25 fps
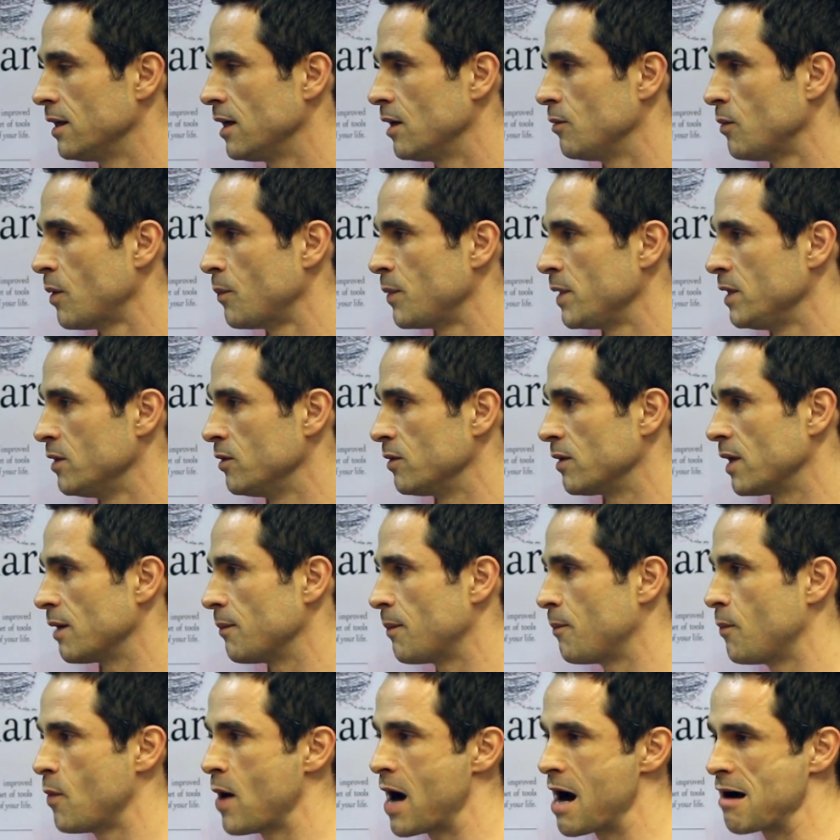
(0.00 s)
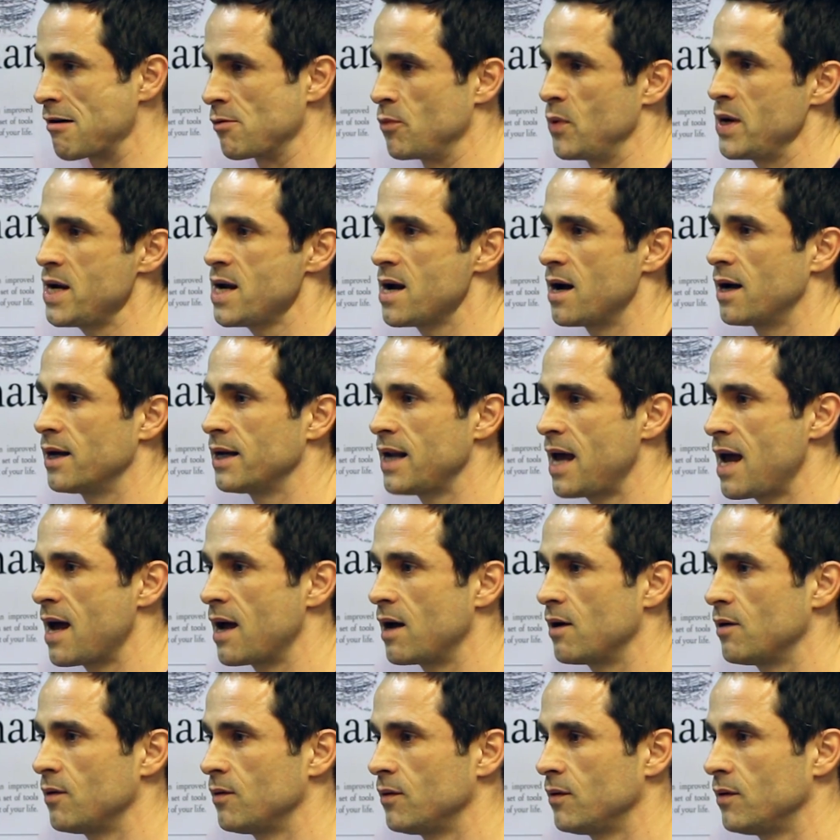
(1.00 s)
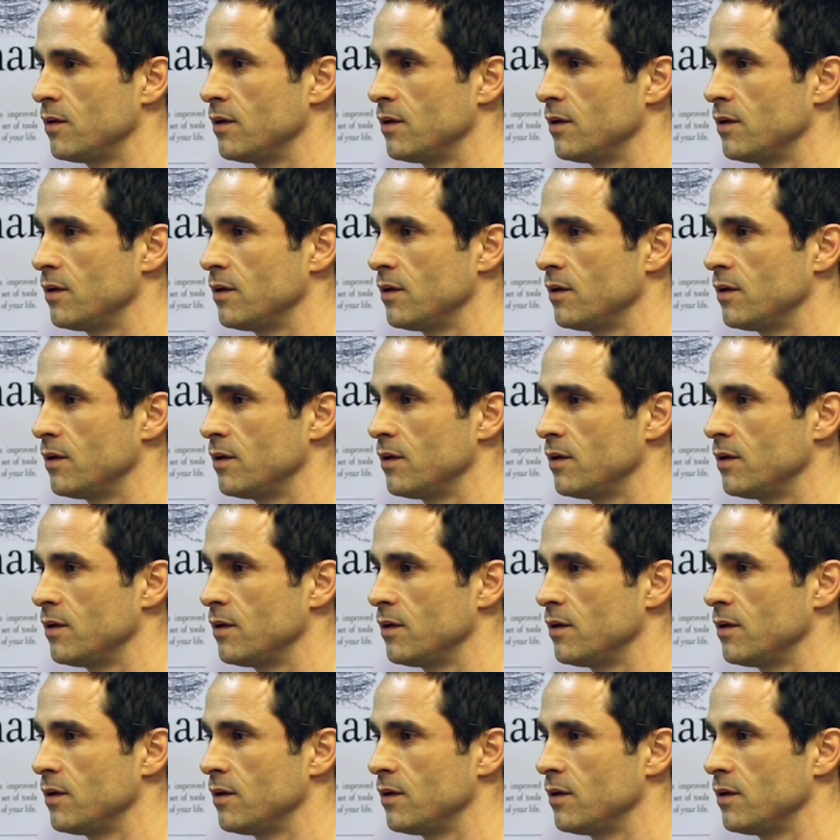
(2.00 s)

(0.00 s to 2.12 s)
And when we look at where we are now,